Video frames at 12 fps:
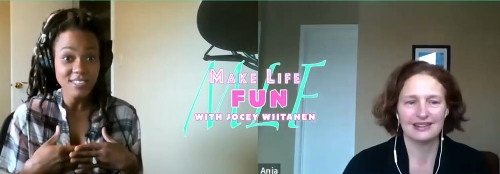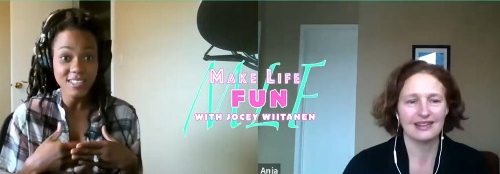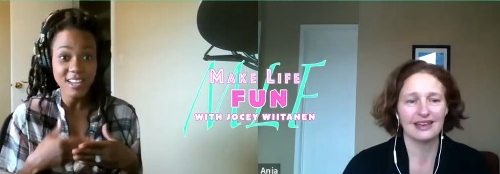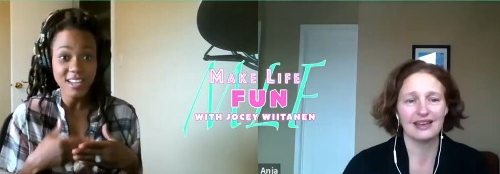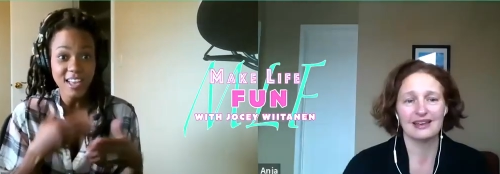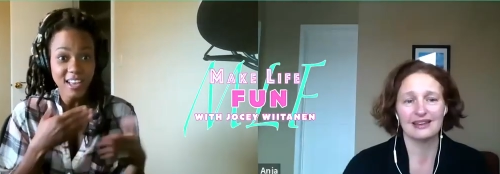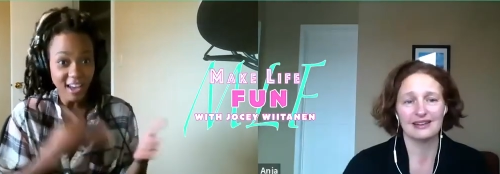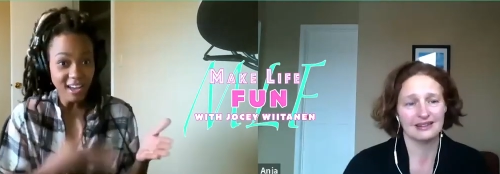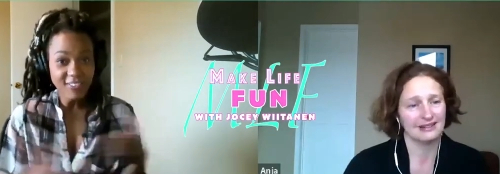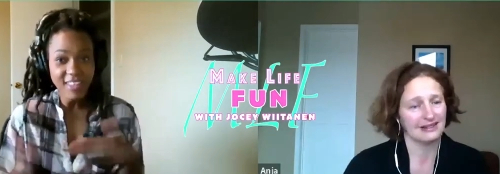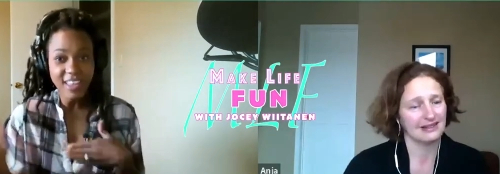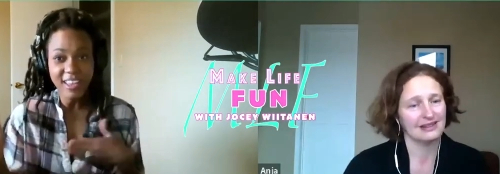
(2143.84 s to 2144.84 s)
Speaker 1: And yeah. kind
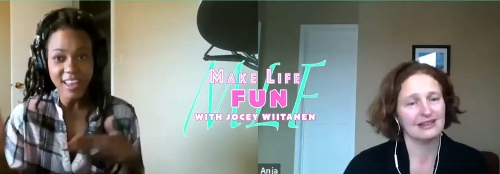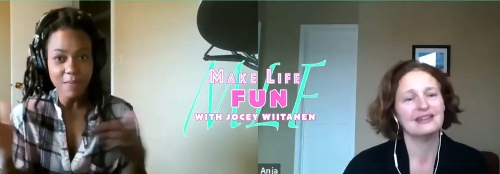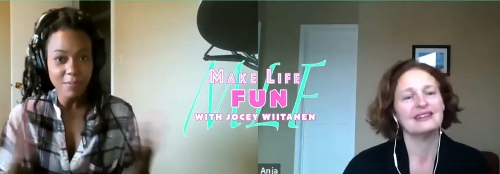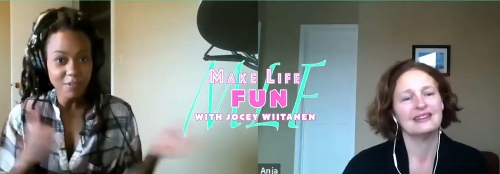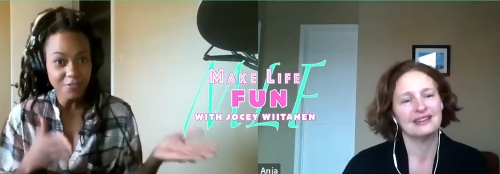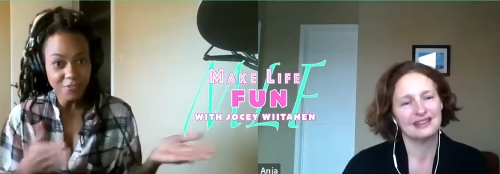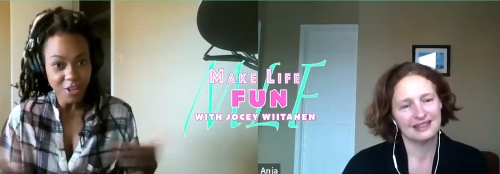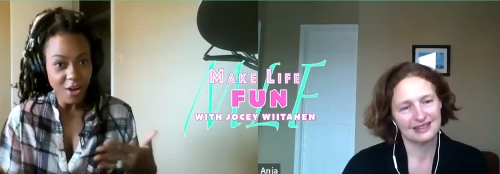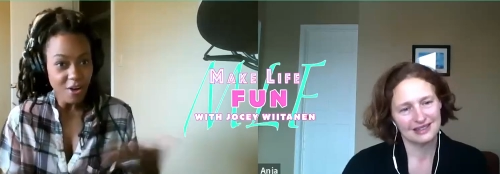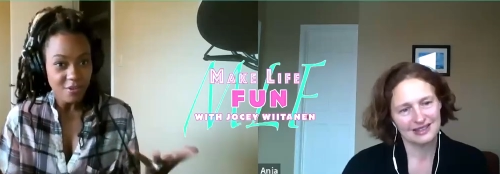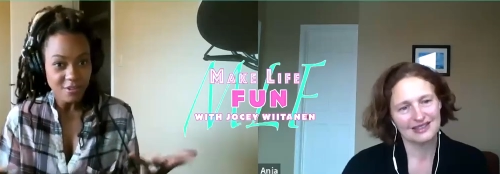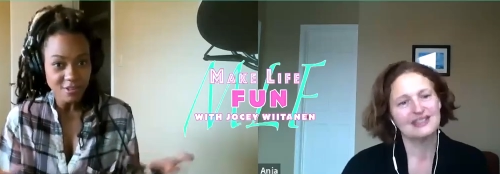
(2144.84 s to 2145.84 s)
of like an ebb and
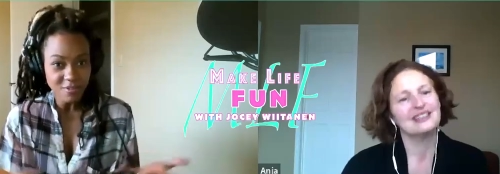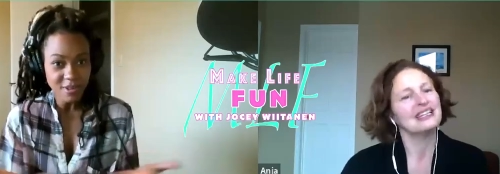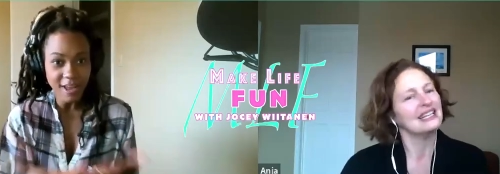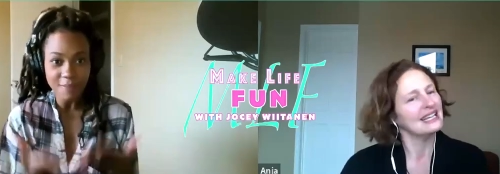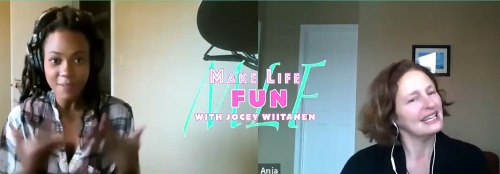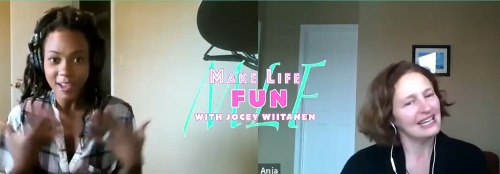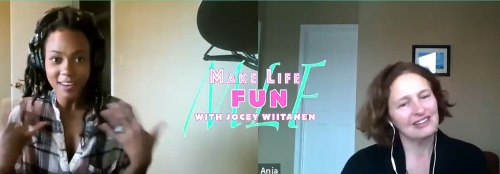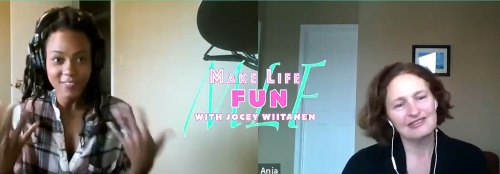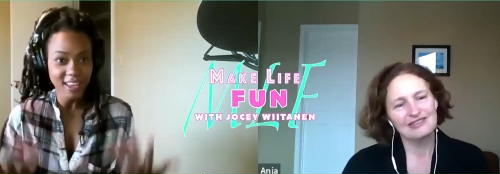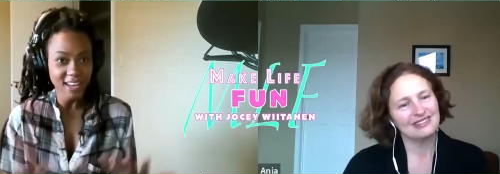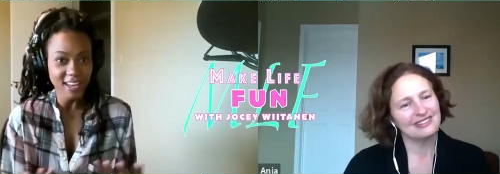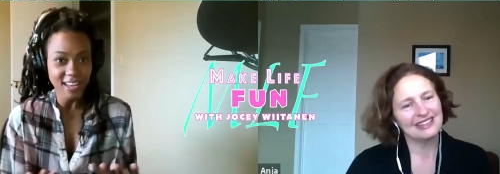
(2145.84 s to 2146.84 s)
flow is what I'm kind
Speaker 2: it, of
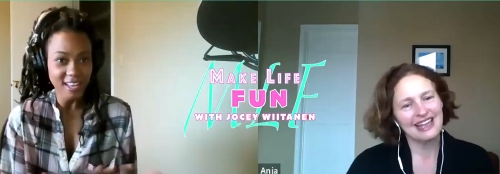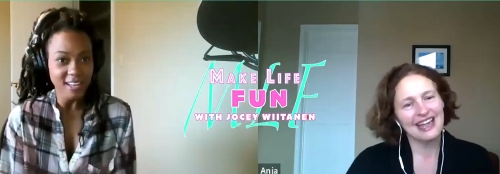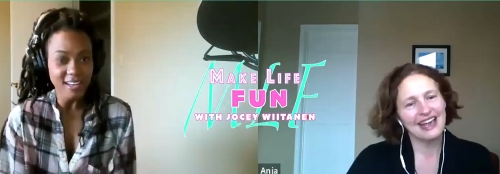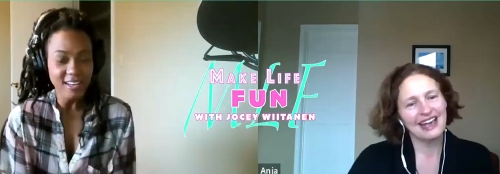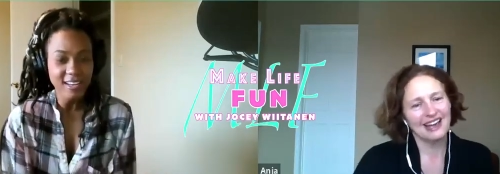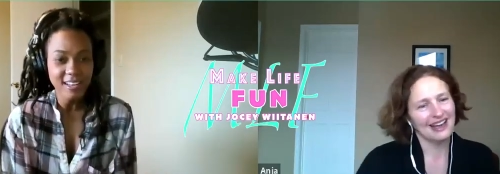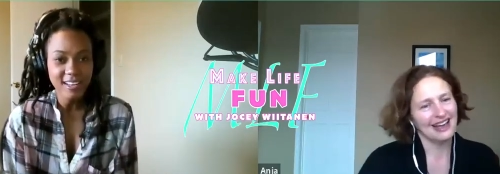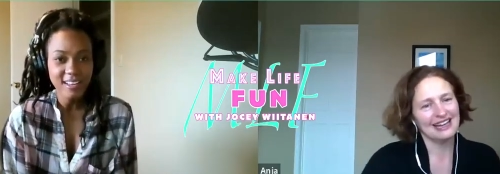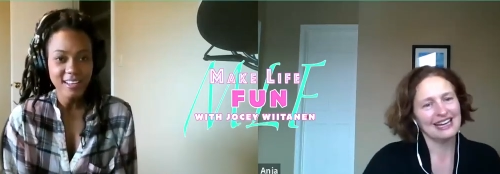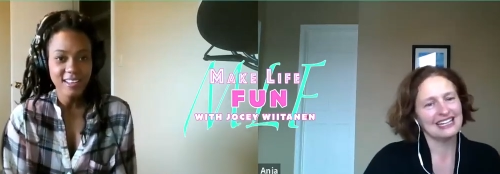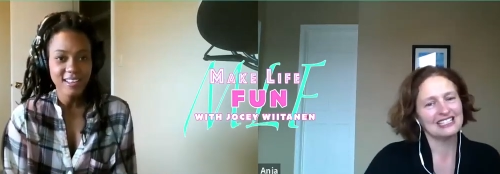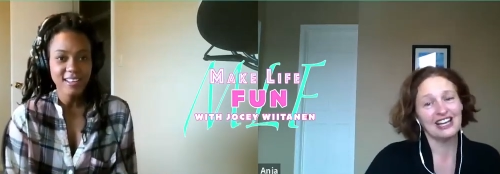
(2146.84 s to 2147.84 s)
getting. Yeah. And
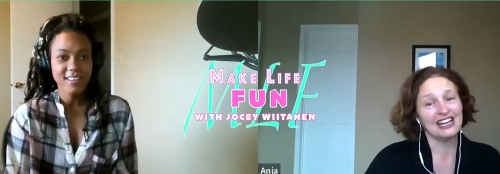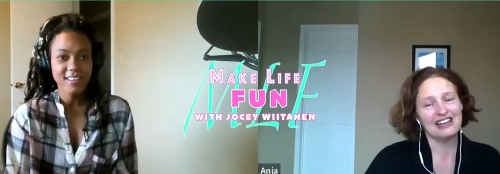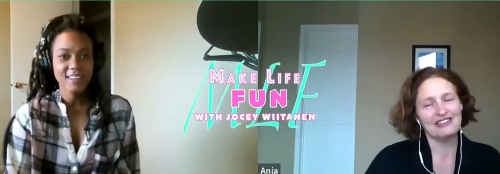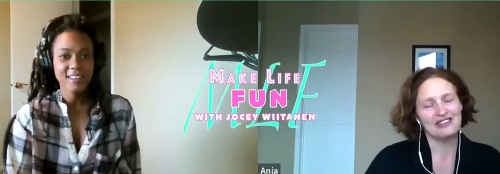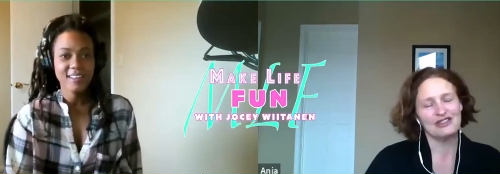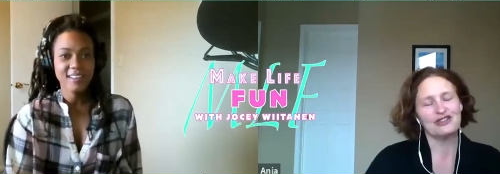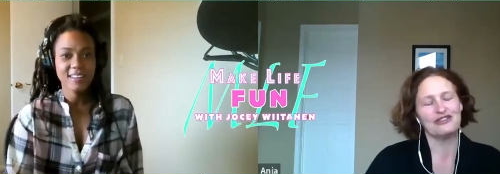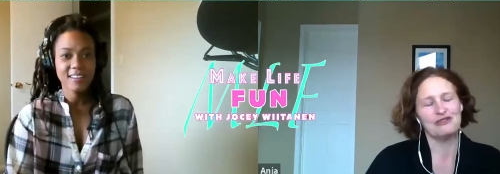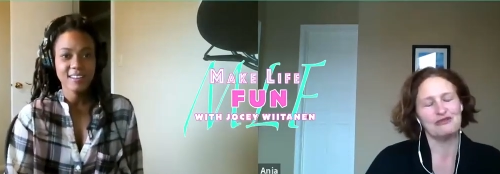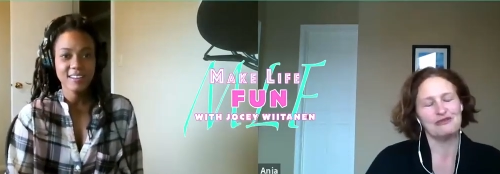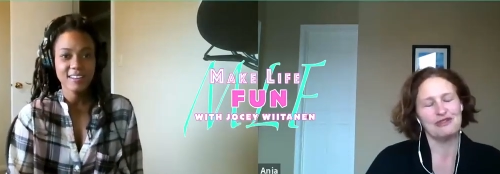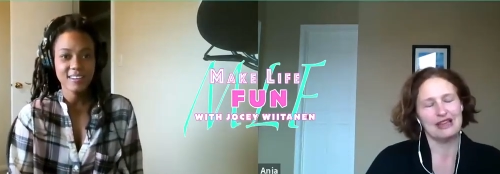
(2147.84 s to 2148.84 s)
actually, I never thought of it
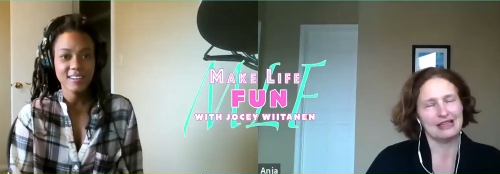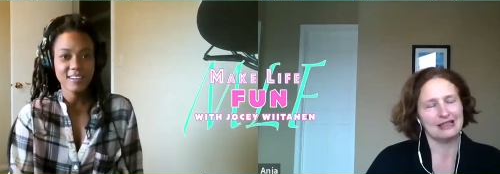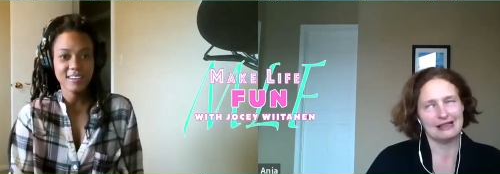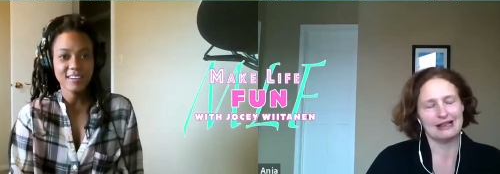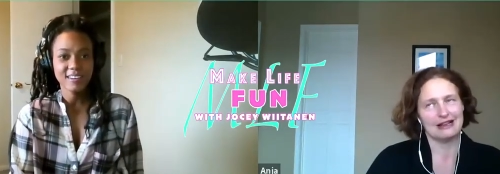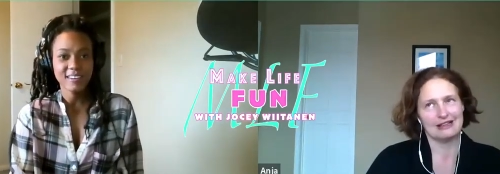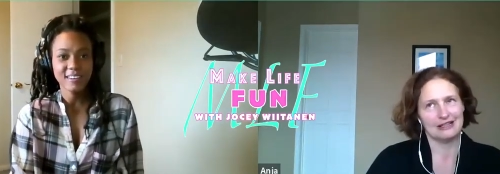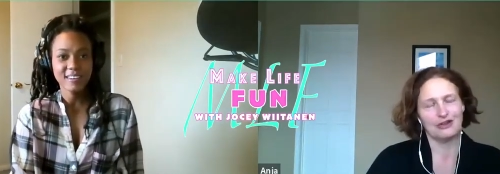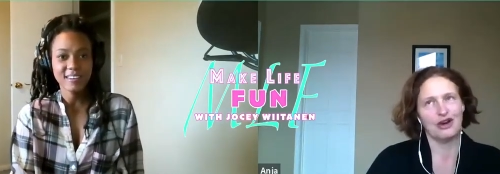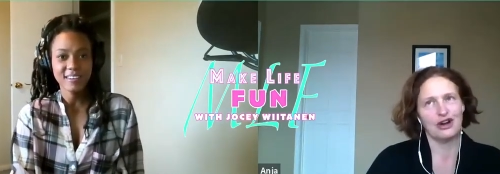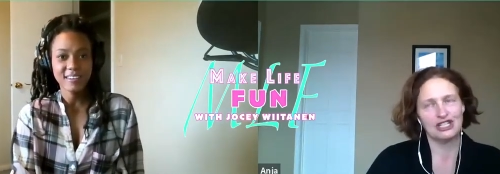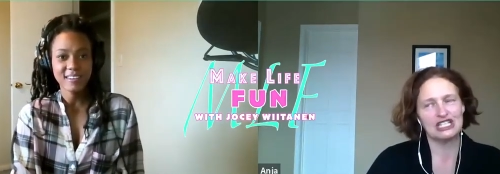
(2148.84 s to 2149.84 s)
in, so
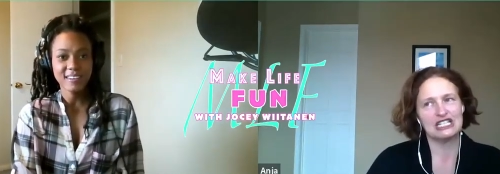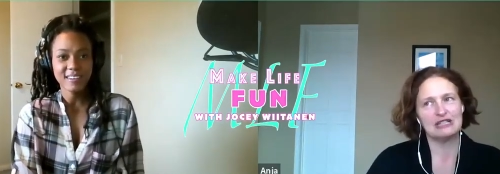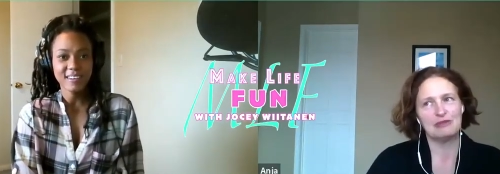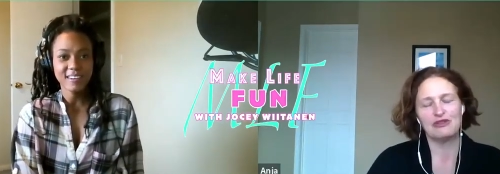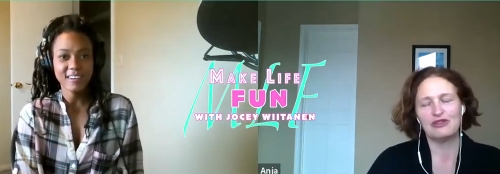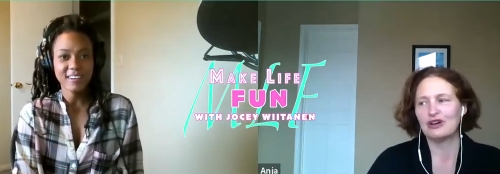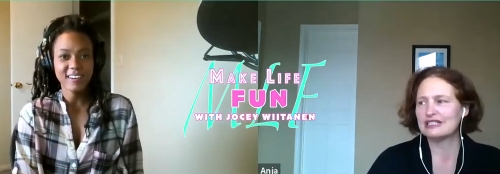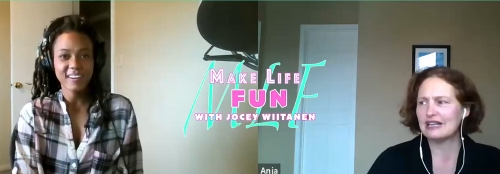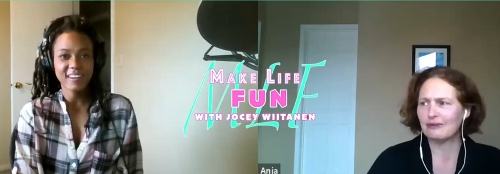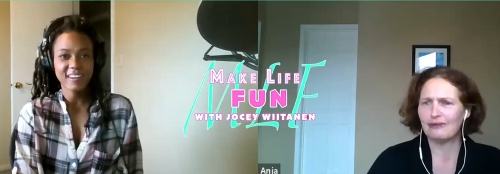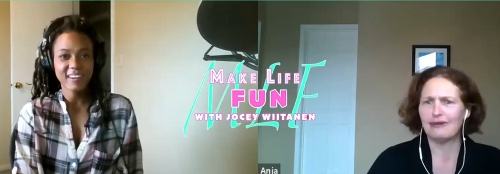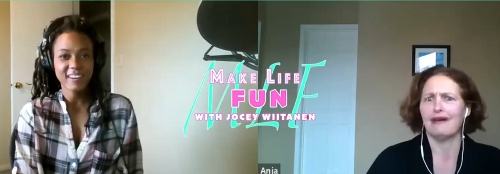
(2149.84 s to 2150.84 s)
consciously before. I was
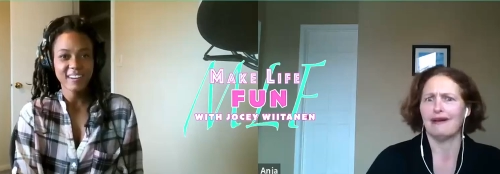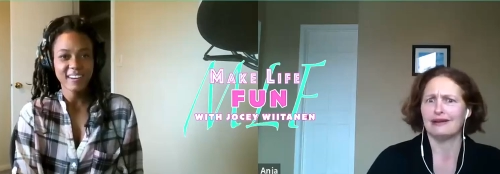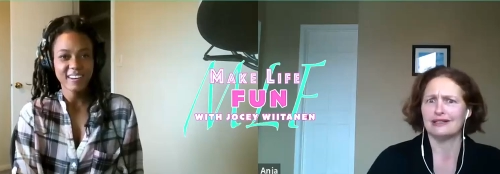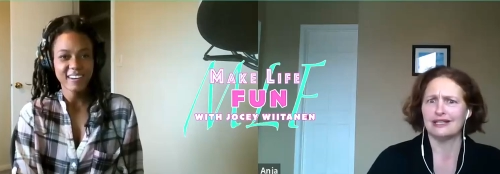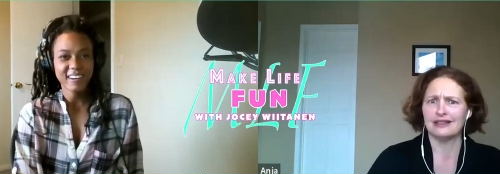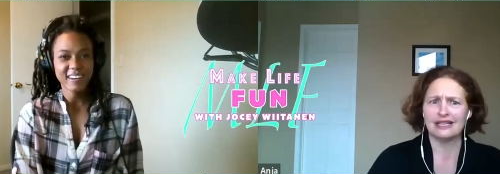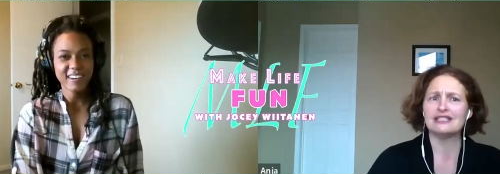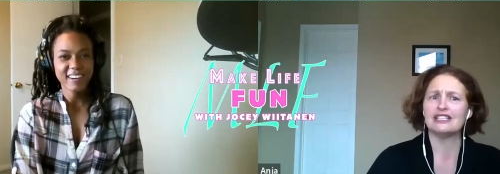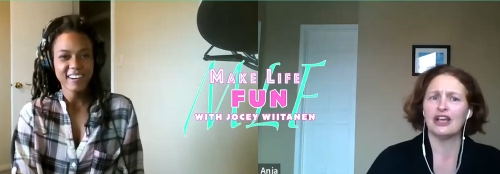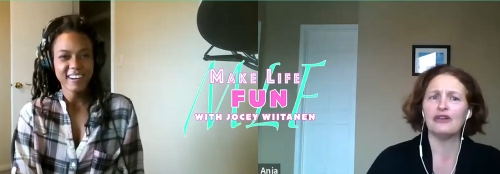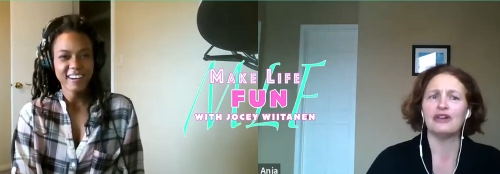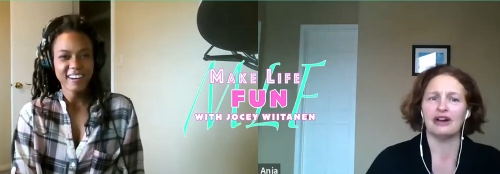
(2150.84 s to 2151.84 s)
like, shit, that's
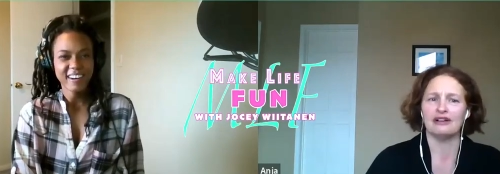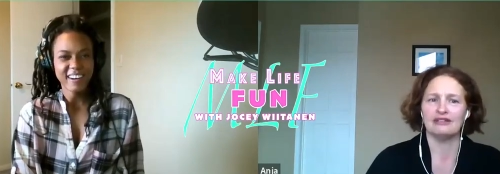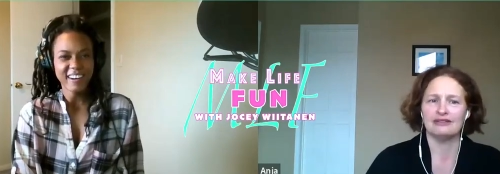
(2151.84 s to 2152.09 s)
yoga,